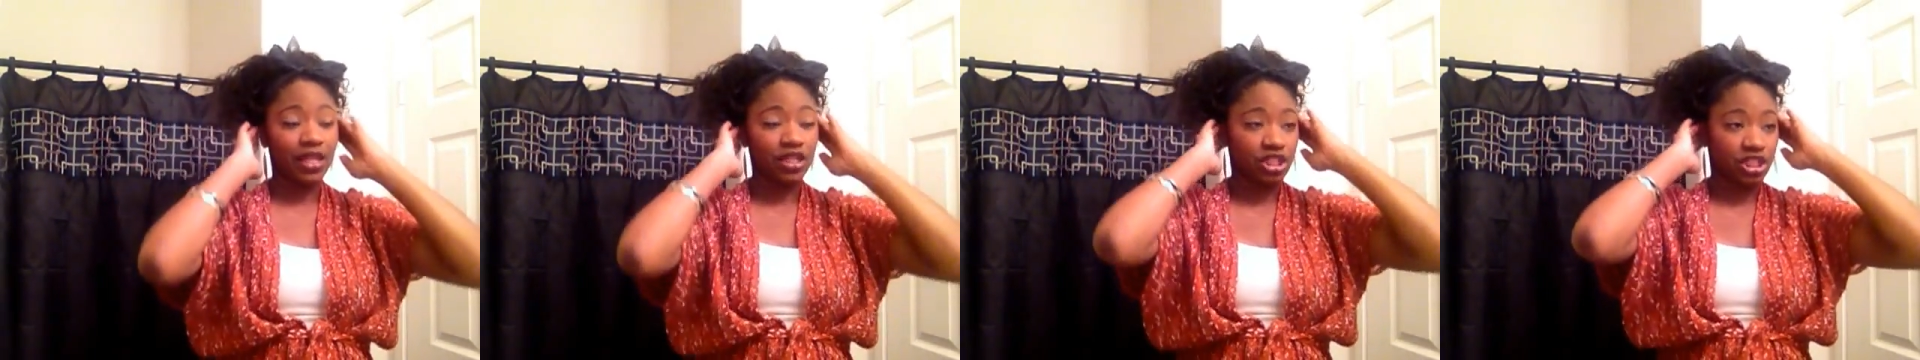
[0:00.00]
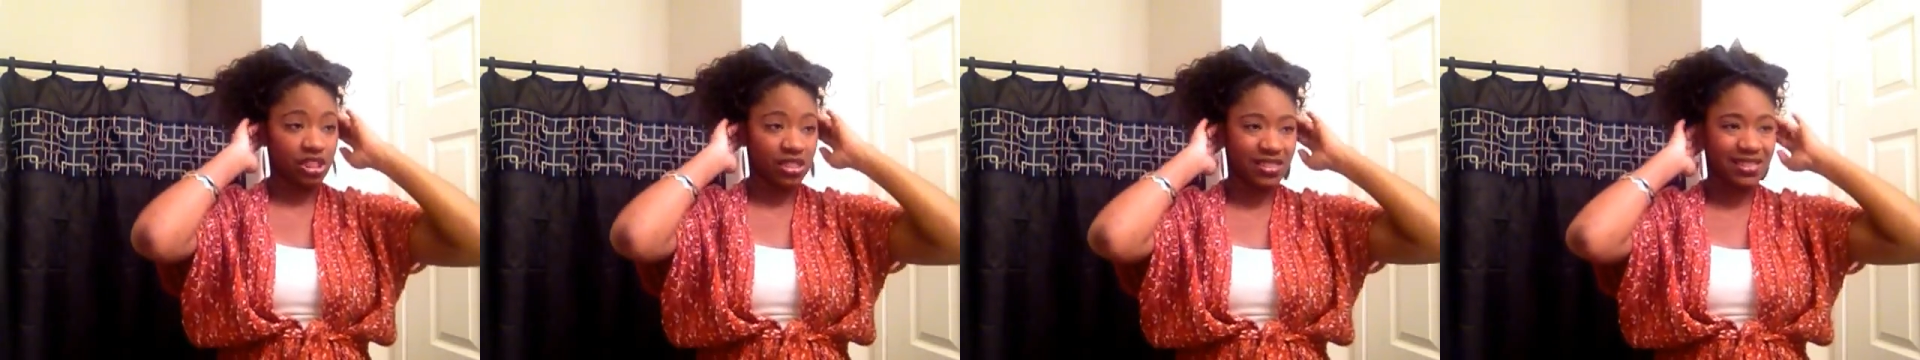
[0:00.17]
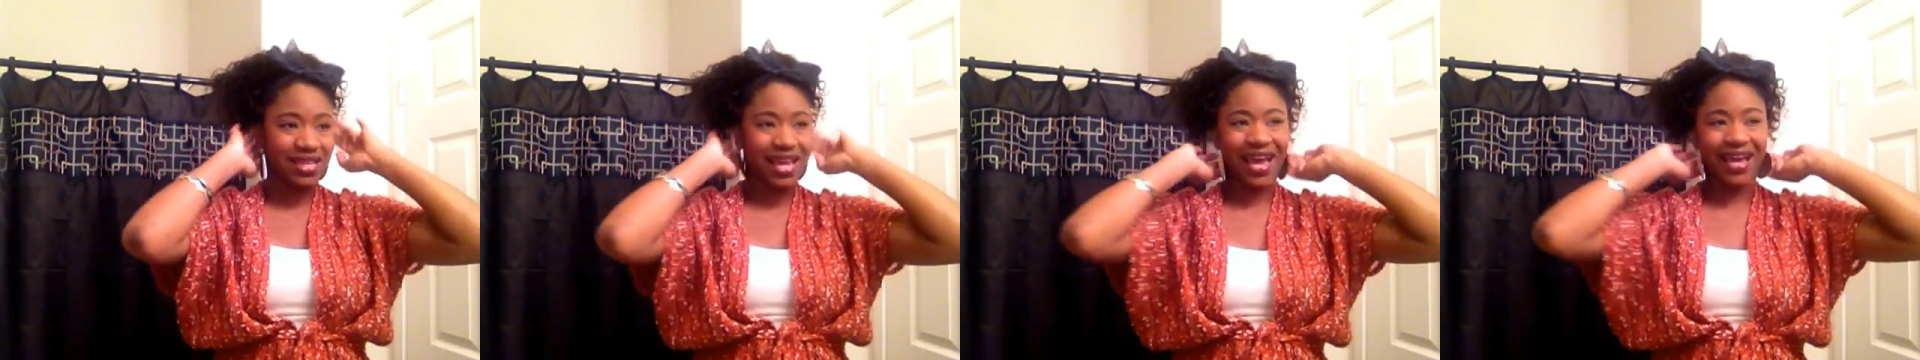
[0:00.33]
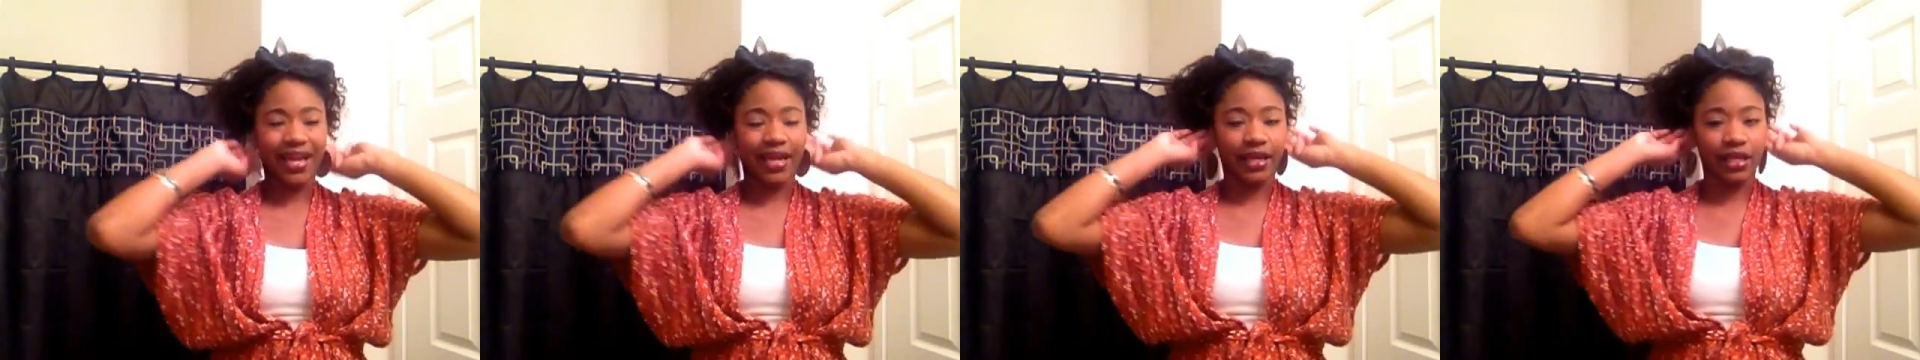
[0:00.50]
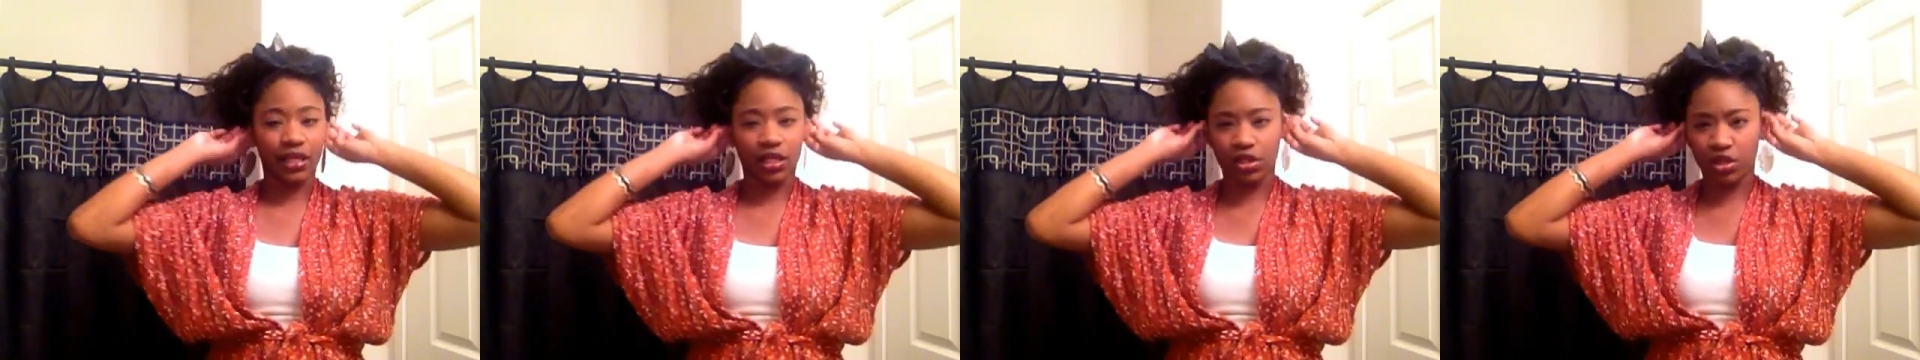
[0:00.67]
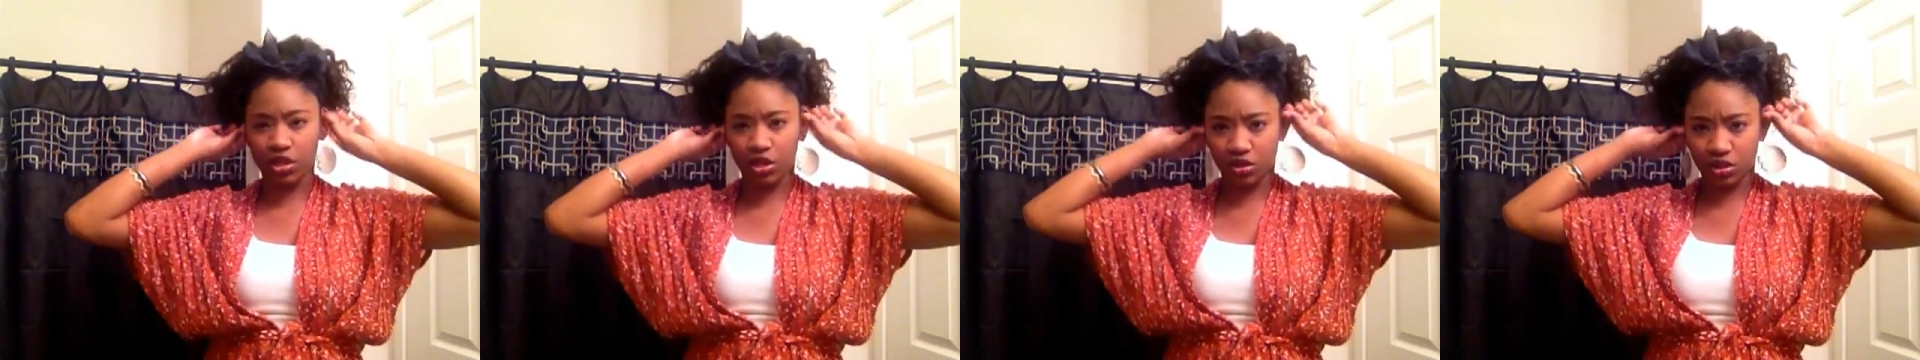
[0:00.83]
and just tie
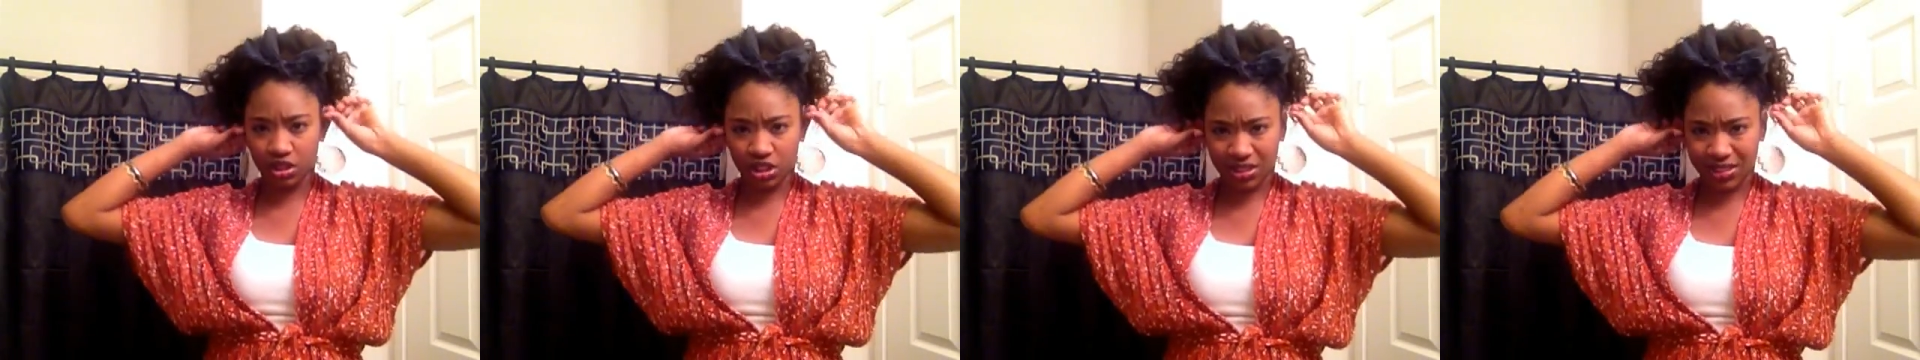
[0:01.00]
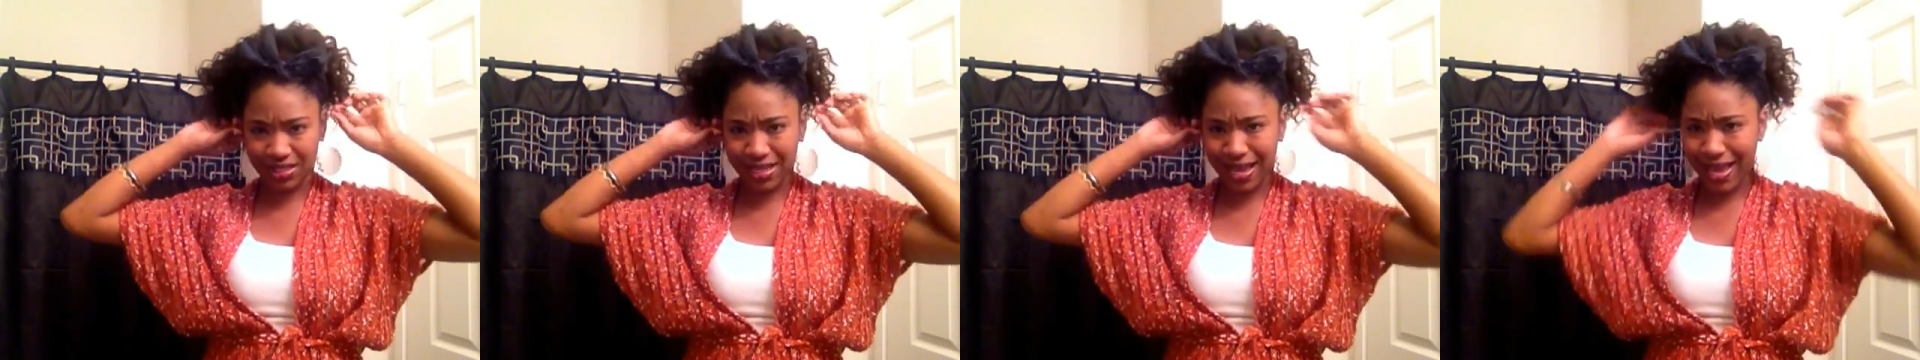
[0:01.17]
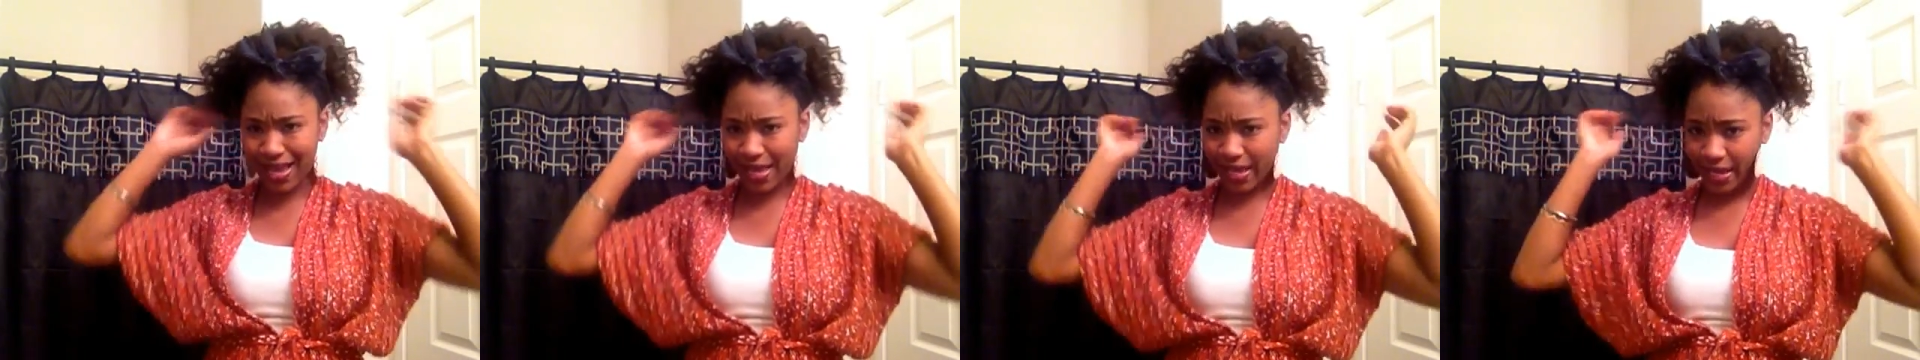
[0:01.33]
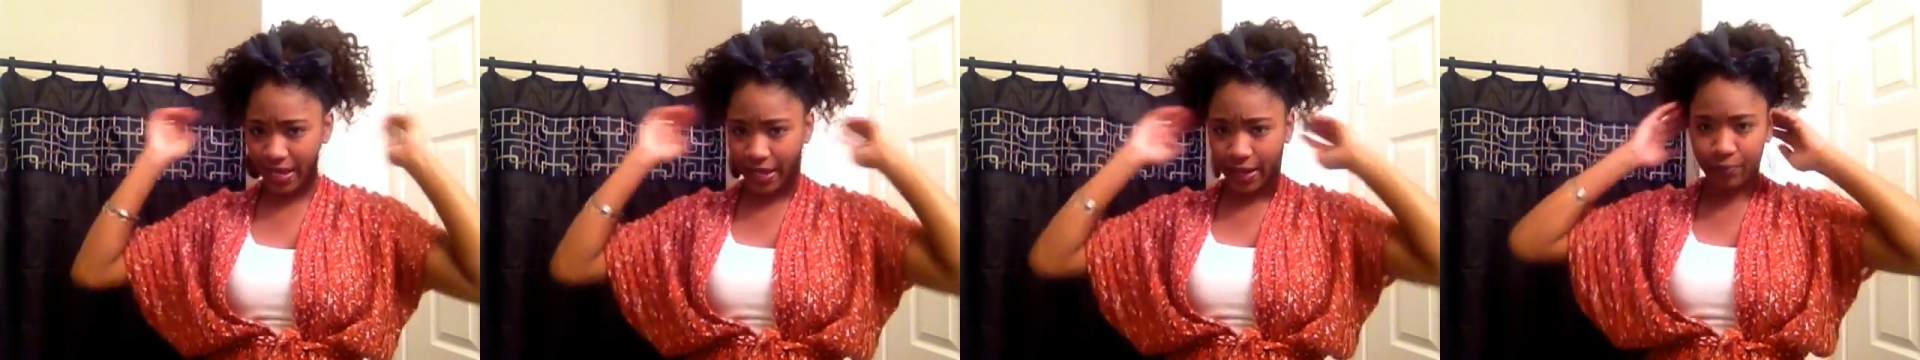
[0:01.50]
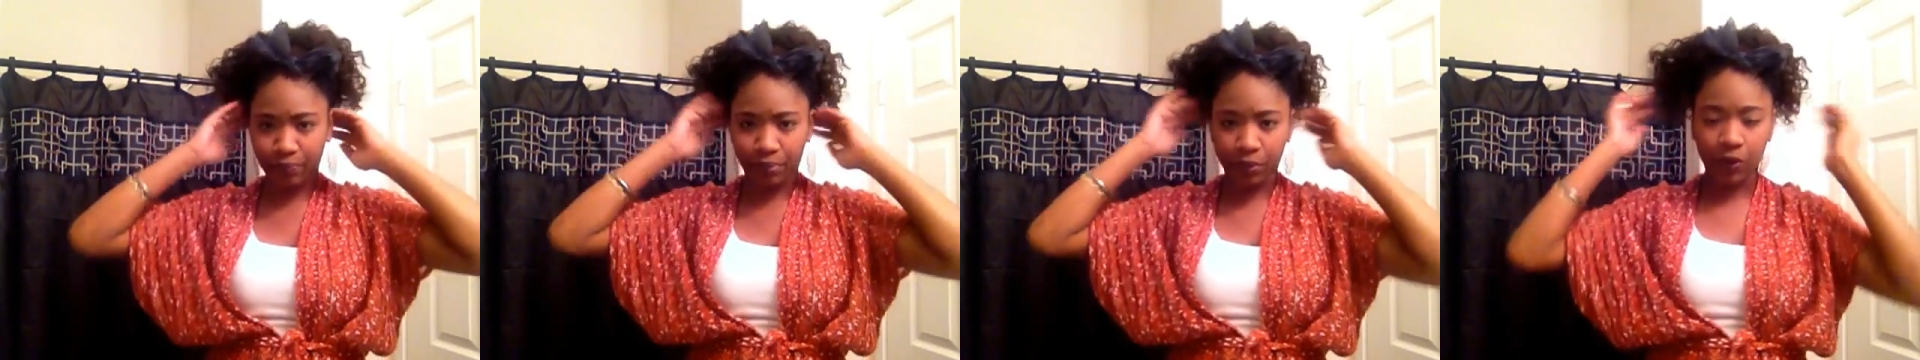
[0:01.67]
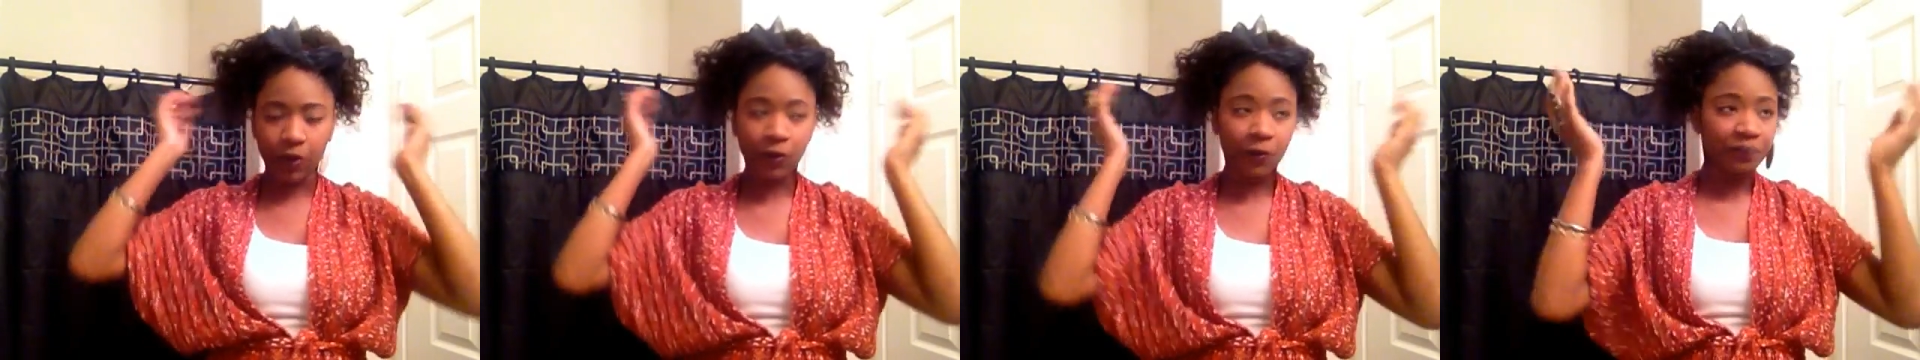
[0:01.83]
it, just tie it
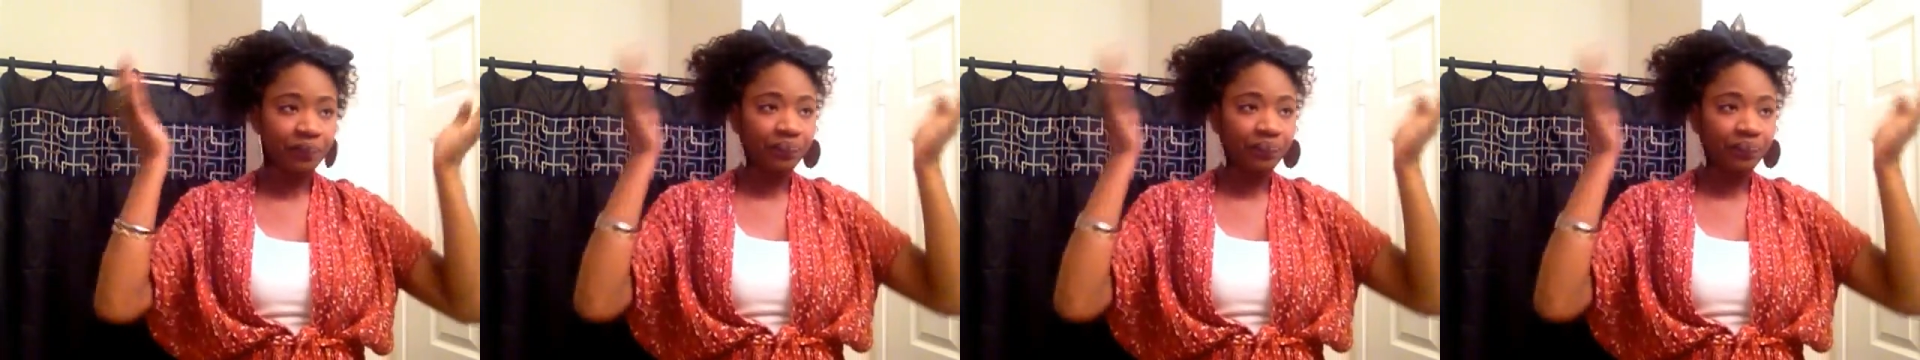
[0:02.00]
up